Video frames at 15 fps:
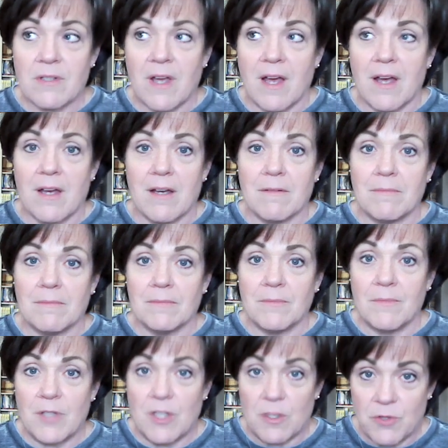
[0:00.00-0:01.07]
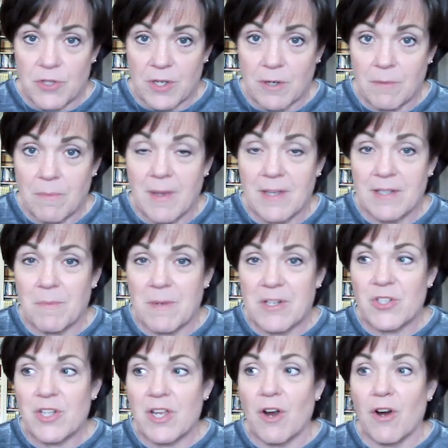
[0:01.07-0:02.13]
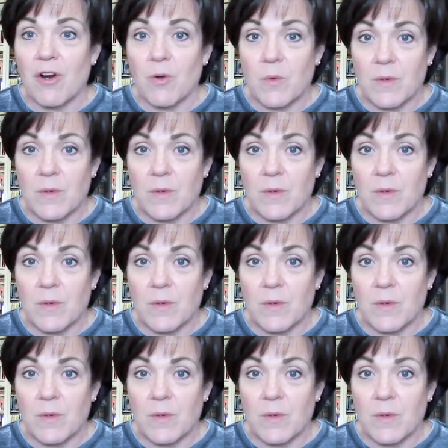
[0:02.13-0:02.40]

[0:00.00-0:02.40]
YouTube, especially her